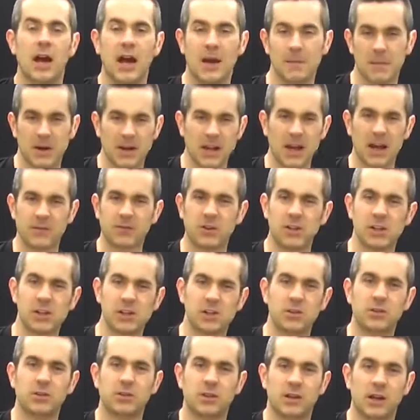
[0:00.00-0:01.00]
I might have an
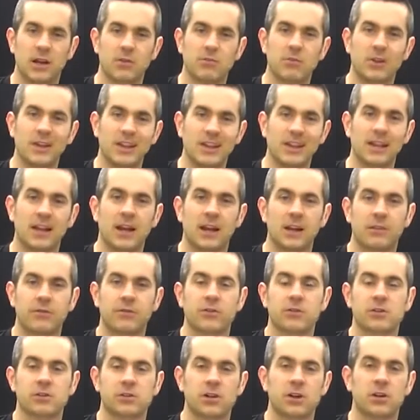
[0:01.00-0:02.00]
EQ that I really like
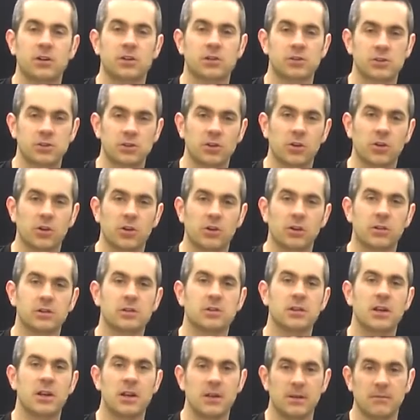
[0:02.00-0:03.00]
for certain
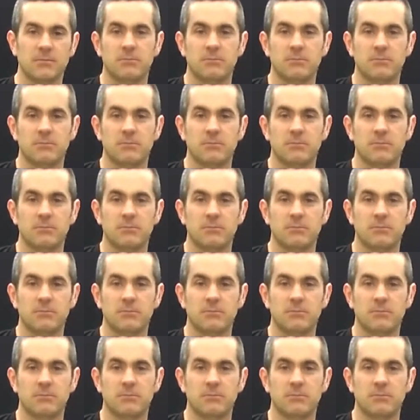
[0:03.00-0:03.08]
songs,